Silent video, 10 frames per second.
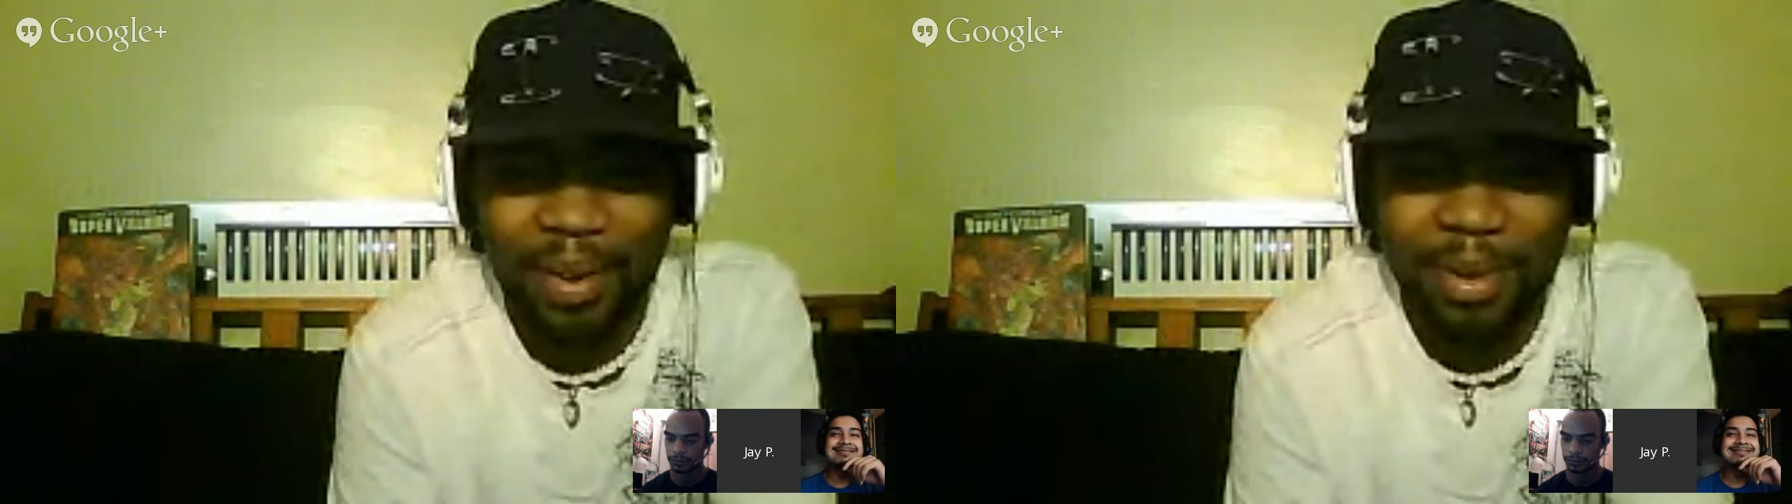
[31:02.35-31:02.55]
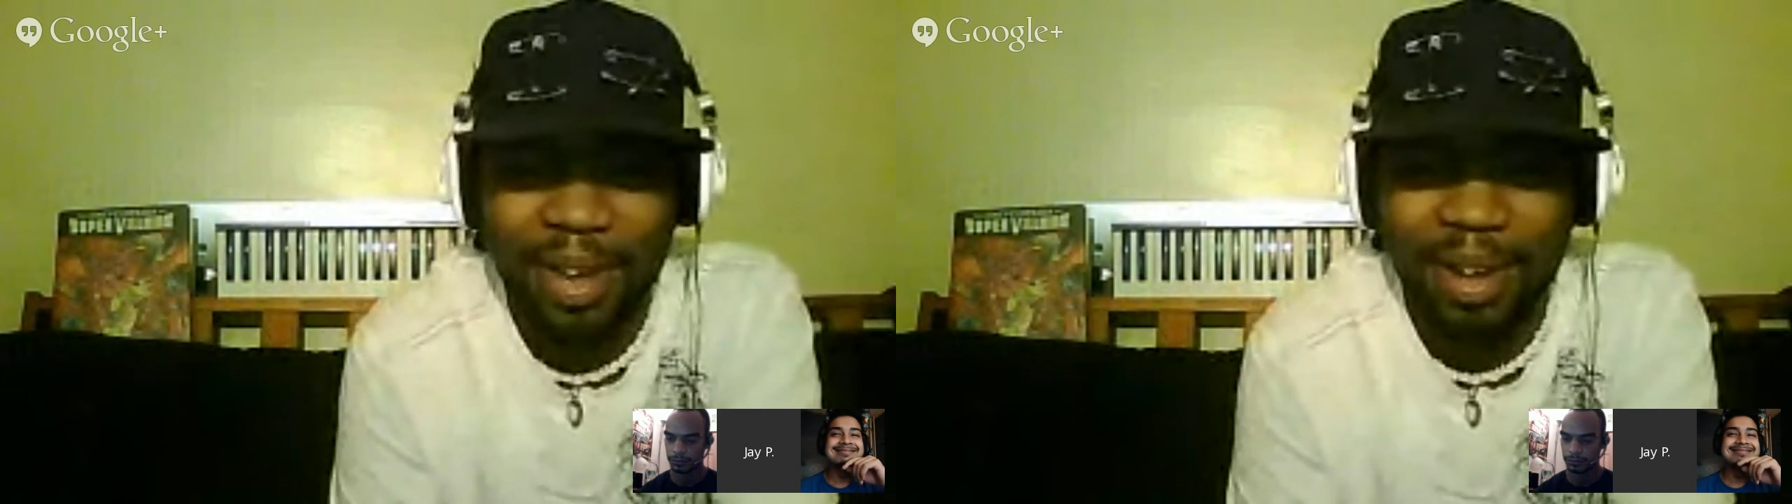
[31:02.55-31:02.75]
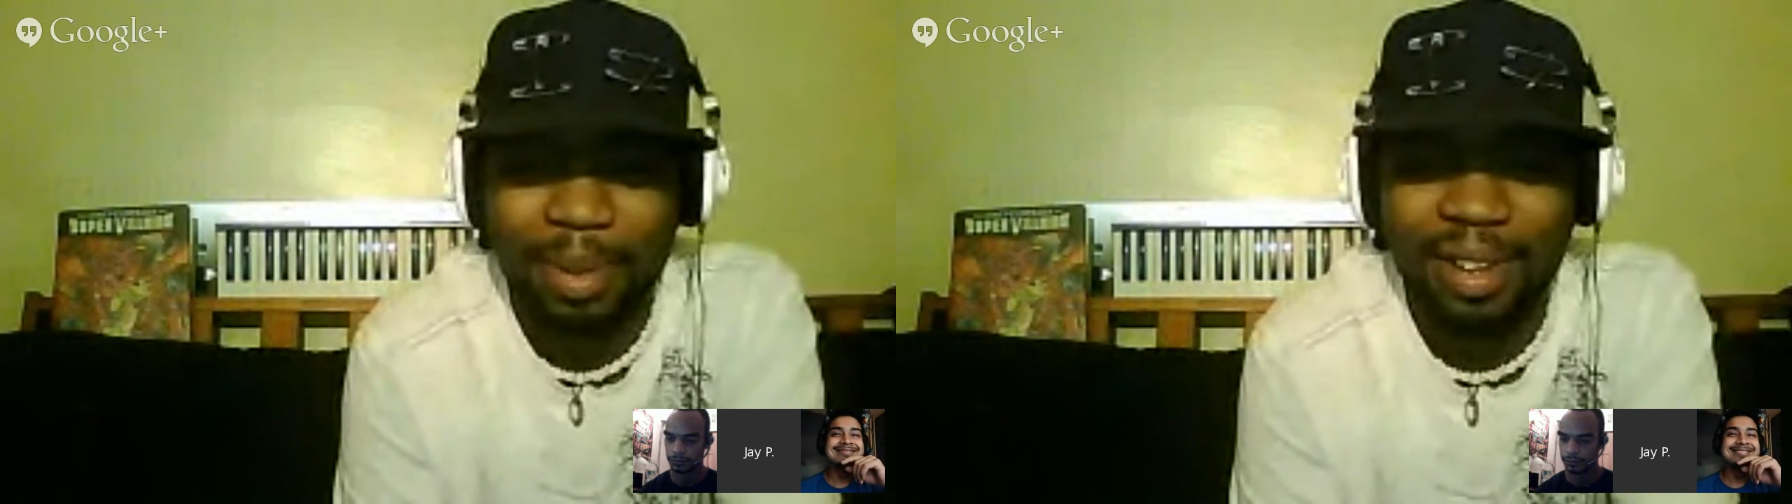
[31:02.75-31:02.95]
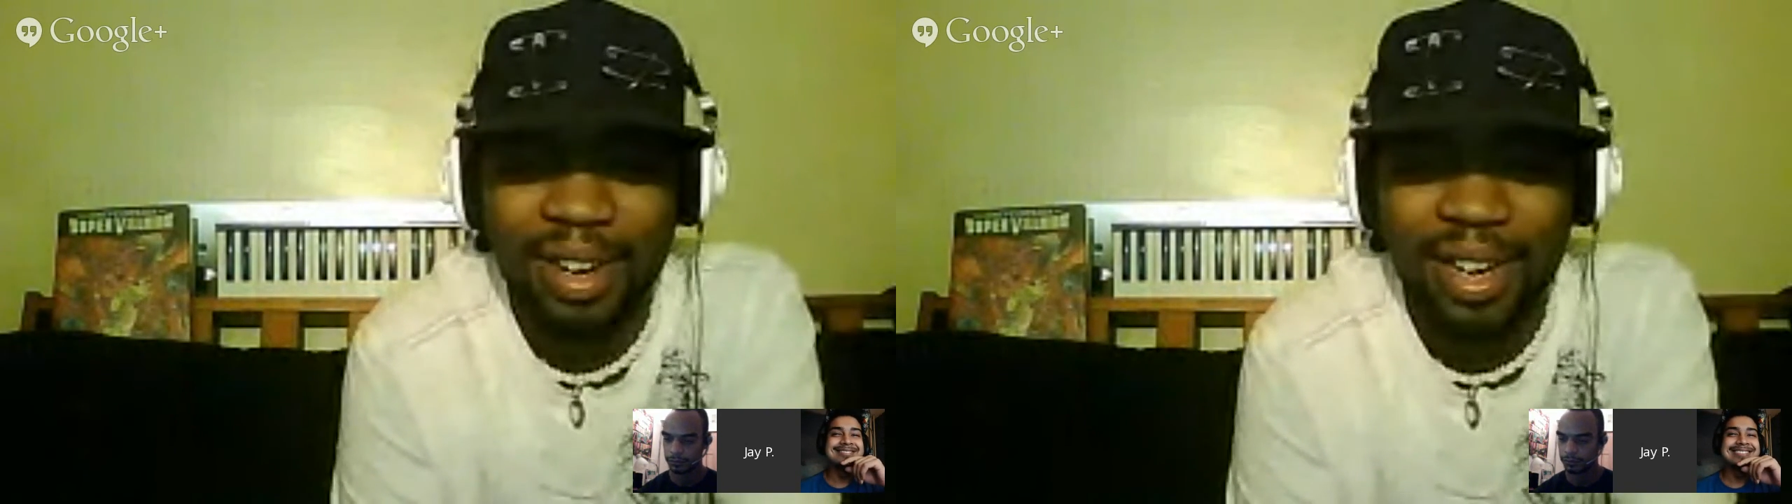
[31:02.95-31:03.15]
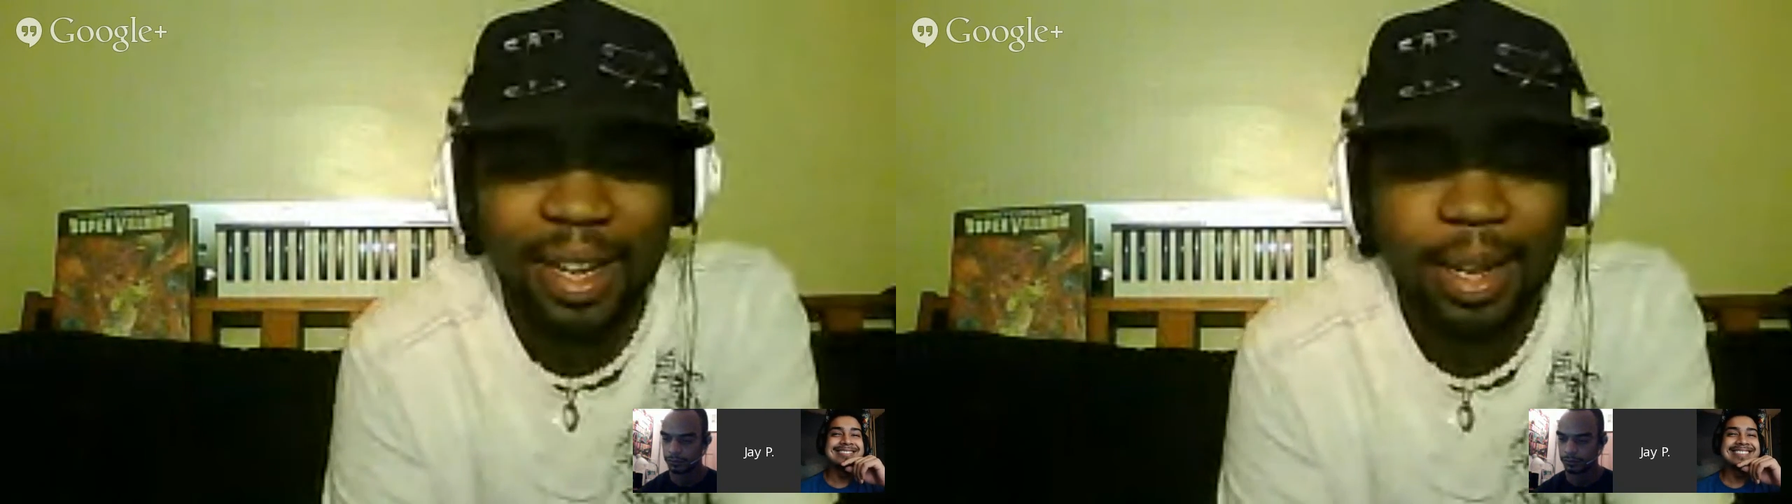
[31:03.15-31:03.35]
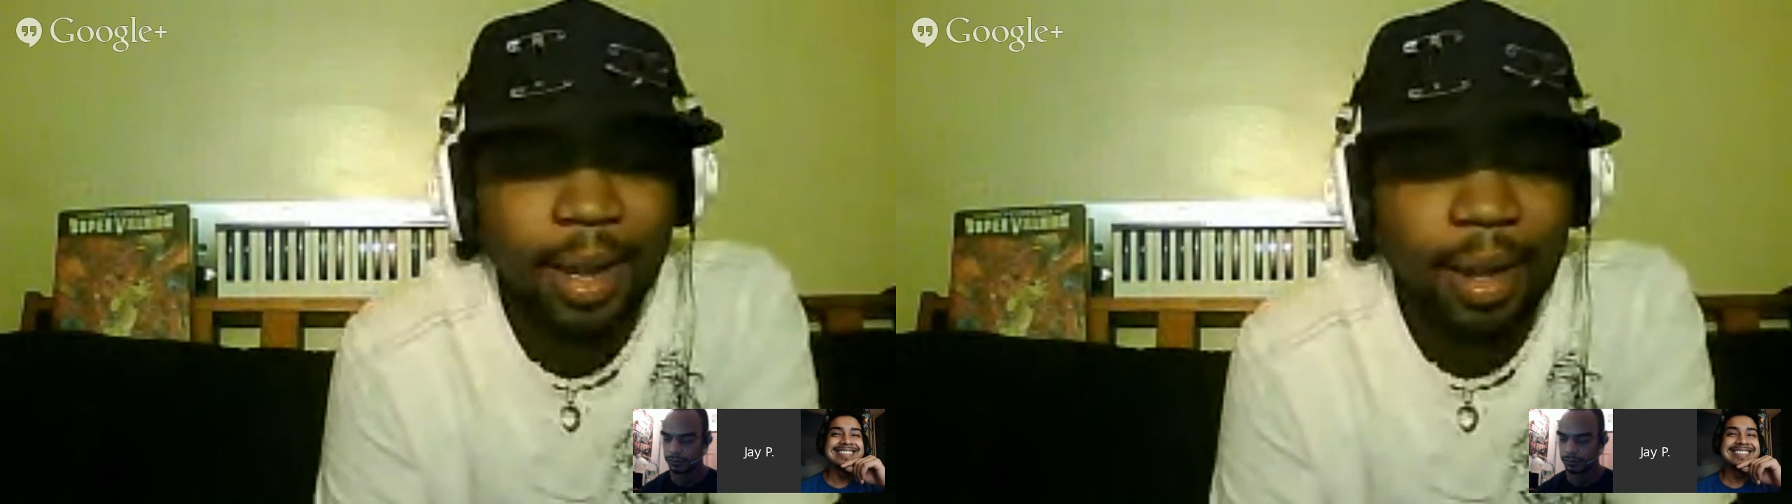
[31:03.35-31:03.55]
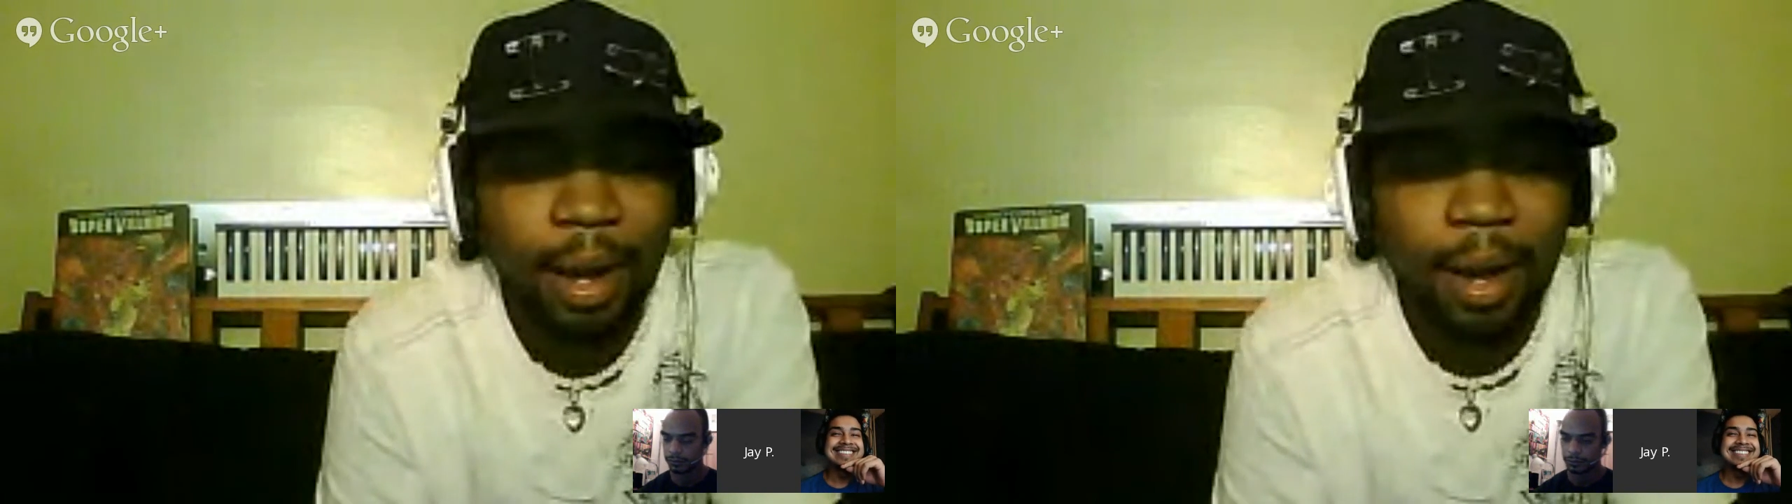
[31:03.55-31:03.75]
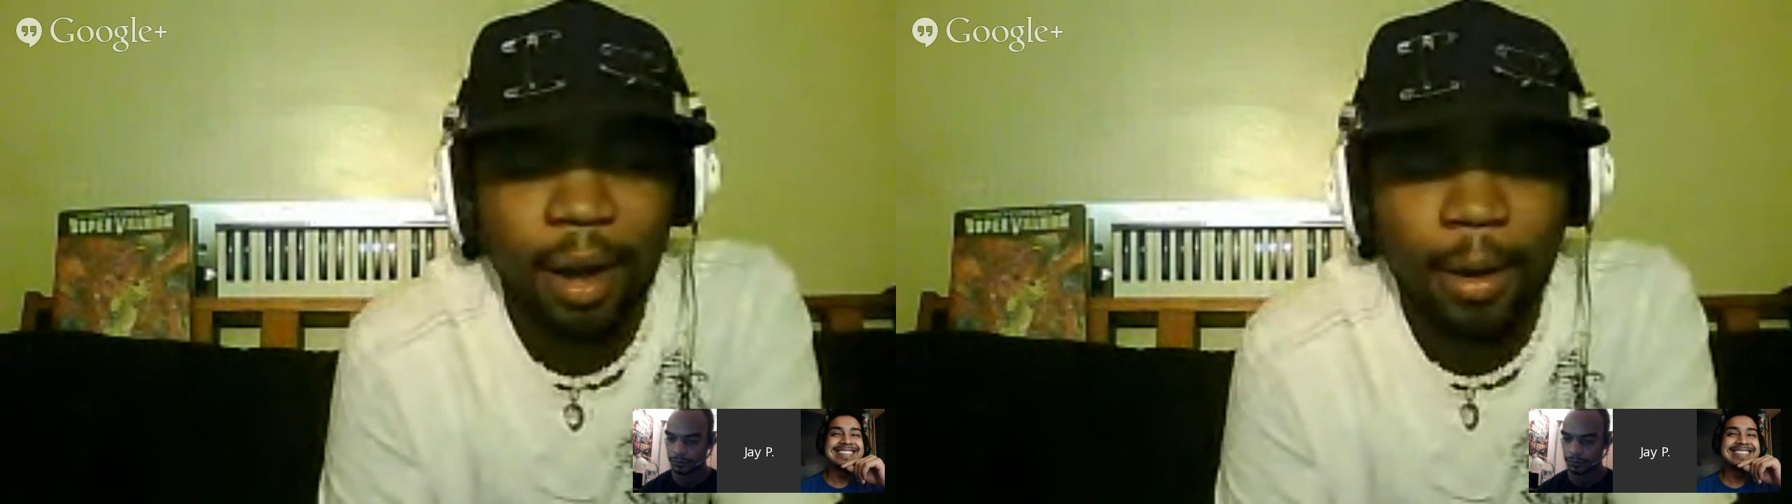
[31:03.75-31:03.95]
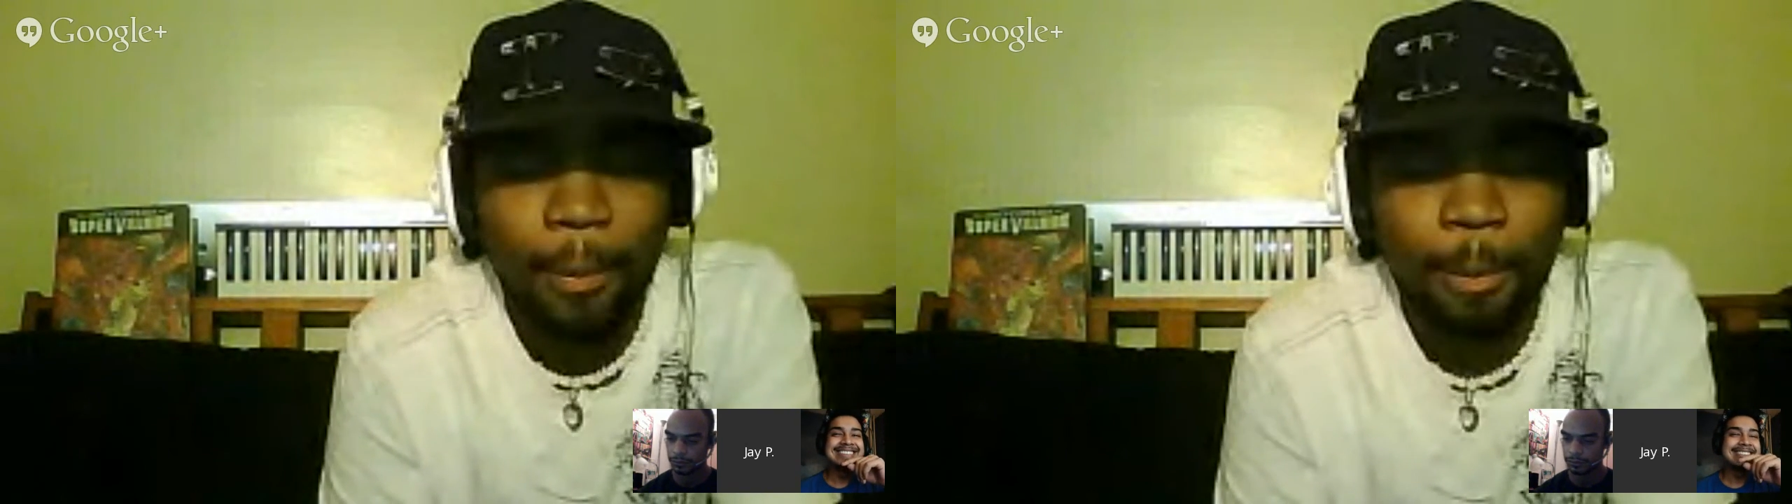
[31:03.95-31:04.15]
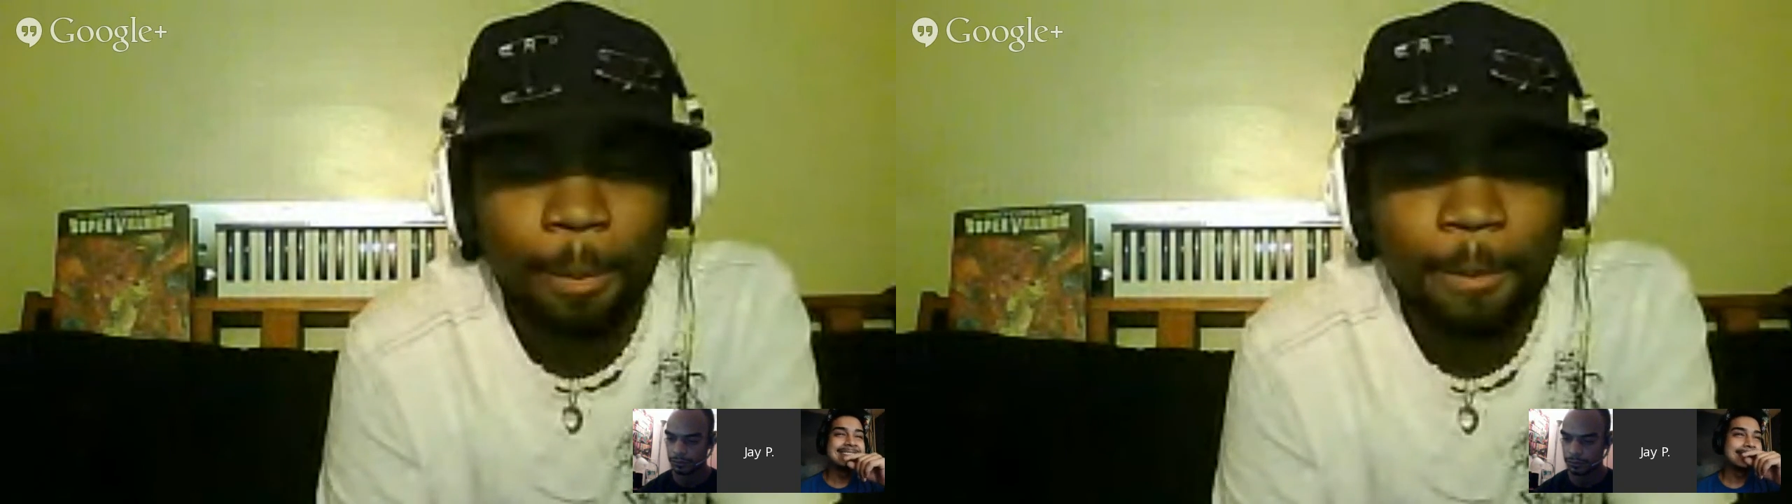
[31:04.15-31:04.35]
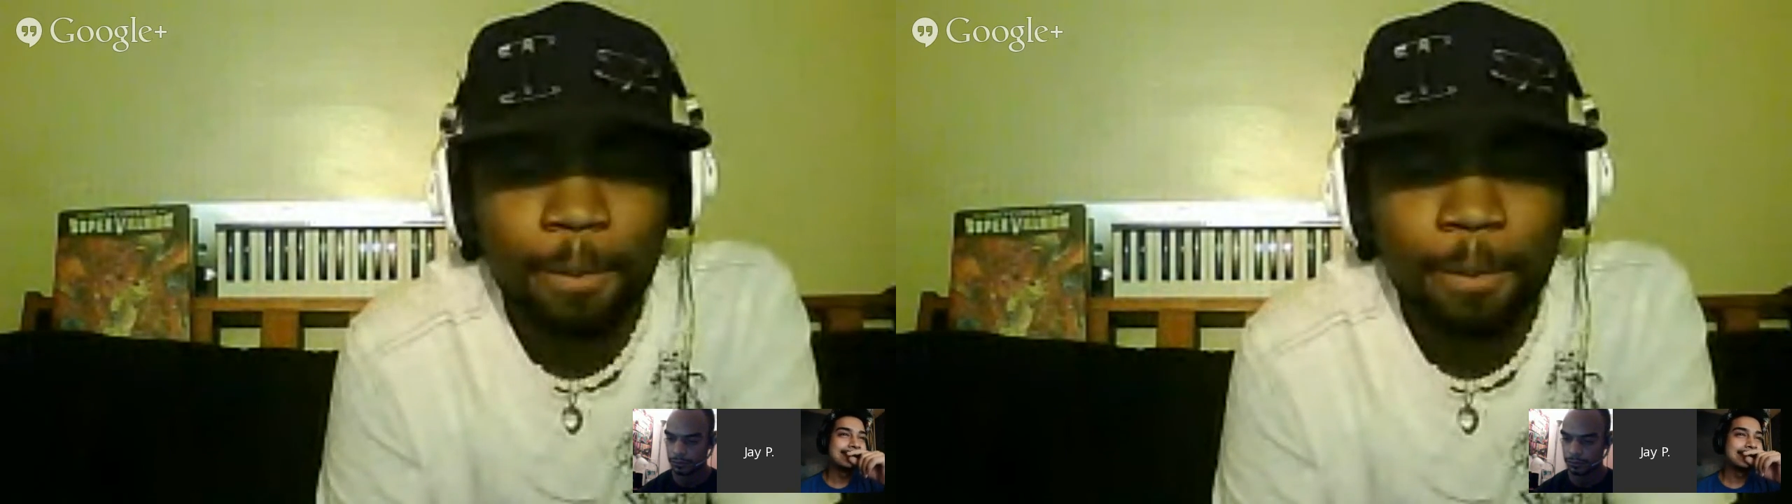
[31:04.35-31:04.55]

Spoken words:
fuck we upload it. Um,